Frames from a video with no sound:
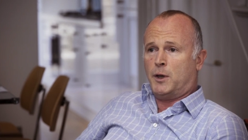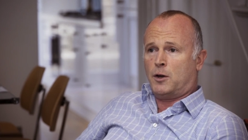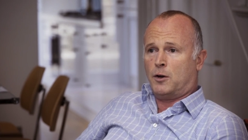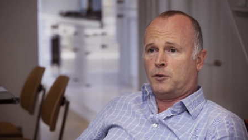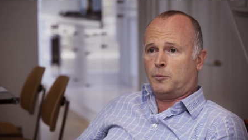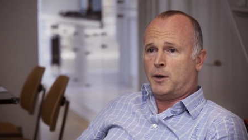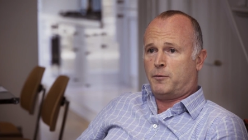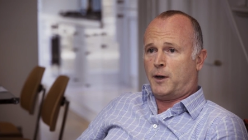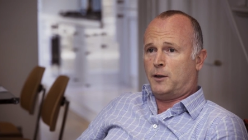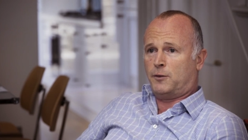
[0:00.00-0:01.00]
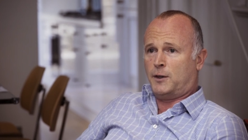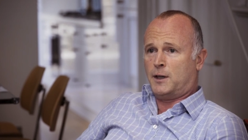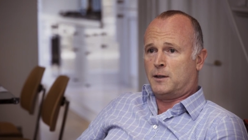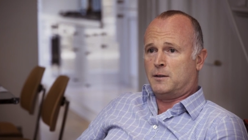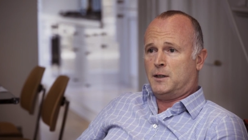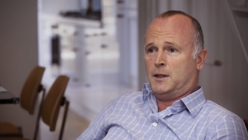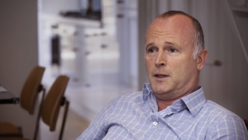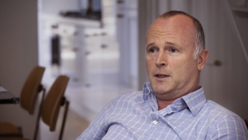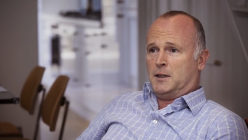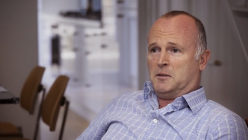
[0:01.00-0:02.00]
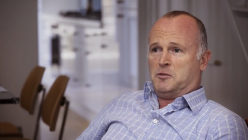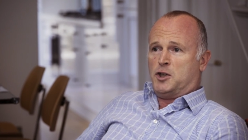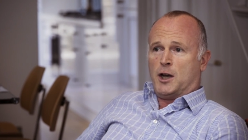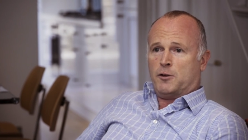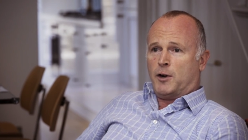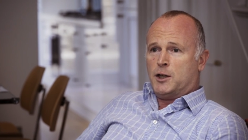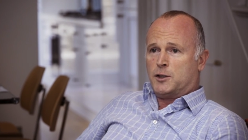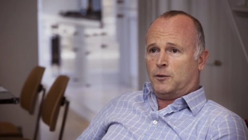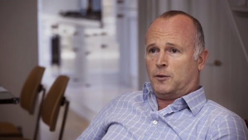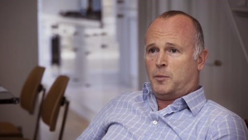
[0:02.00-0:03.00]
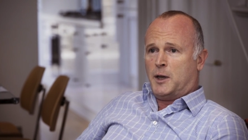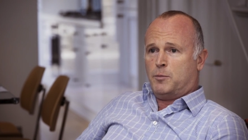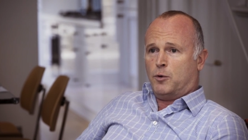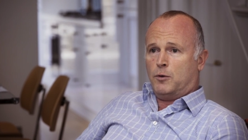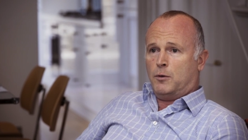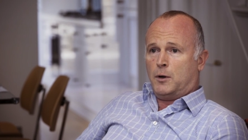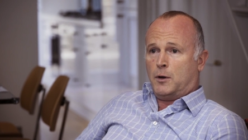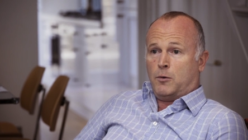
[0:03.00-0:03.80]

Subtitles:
because we're facing generations of people,